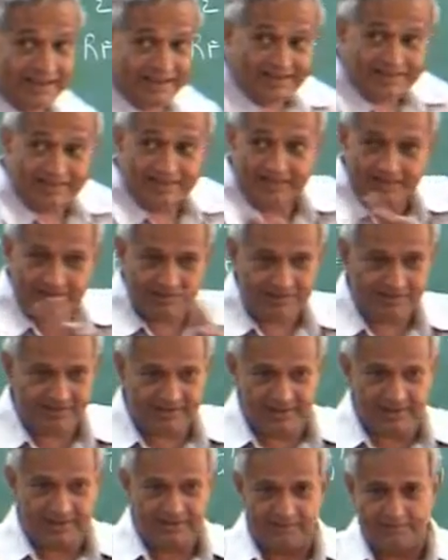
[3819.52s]
get that this
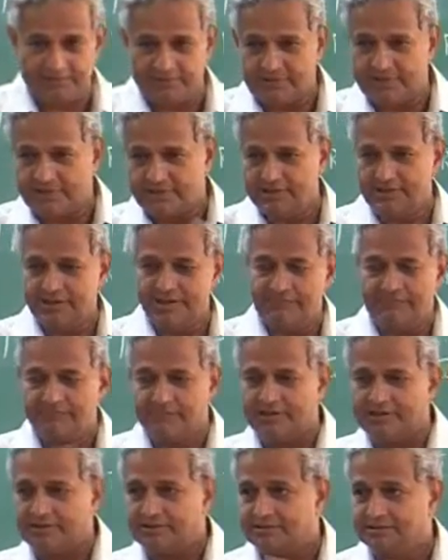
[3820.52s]
kind of
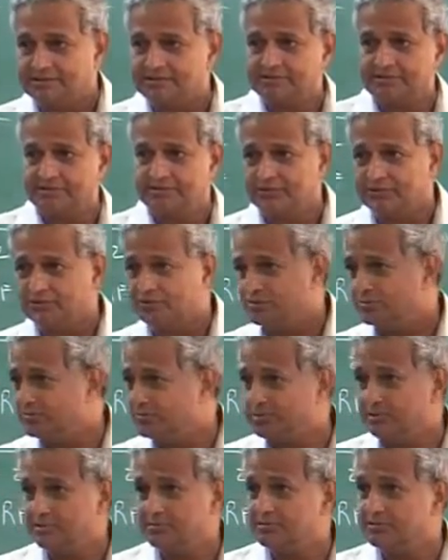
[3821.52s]
equivalence, you should
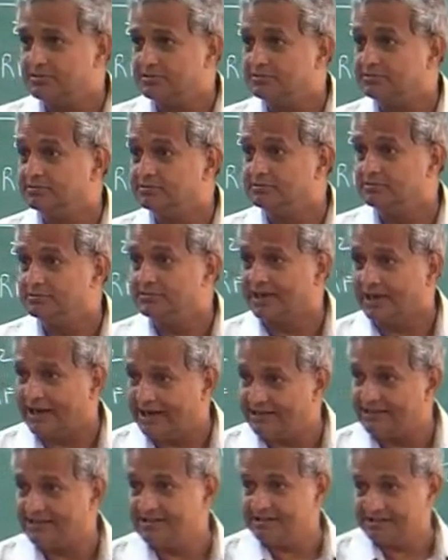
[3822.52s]
be able to
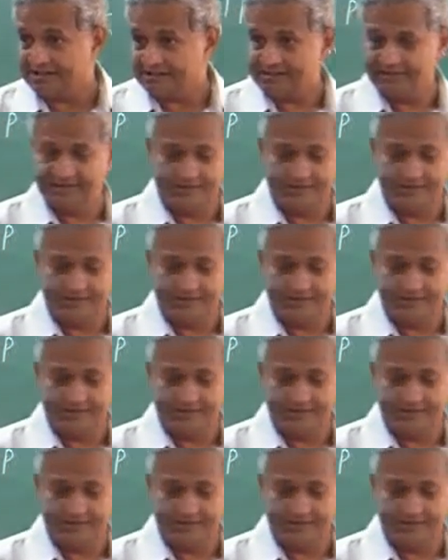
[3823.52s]
handle it